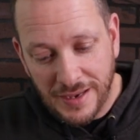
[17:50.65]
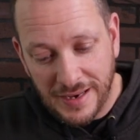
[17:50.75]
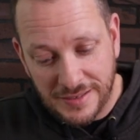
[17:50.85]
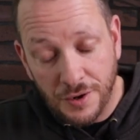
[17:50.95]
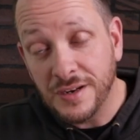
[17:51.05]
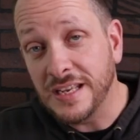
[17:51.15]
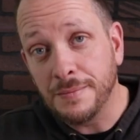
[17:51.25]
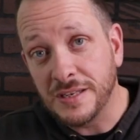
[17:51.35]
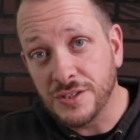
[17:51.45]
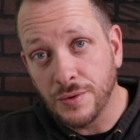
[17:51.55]
it's already going
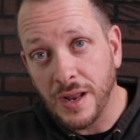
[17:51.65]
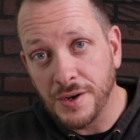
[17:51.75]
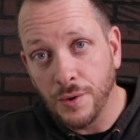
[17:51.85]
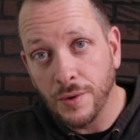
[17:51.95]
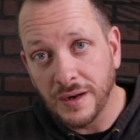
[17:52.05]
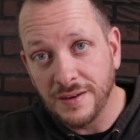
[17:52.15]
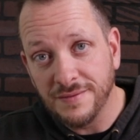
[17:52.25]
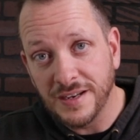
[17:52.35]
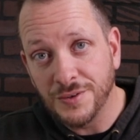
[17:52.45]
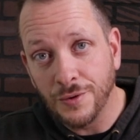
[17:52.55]
to be stored on your Aura
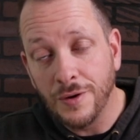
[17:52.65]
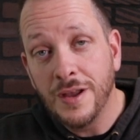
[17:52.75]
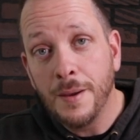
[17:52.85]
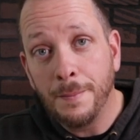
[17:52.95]
config tool,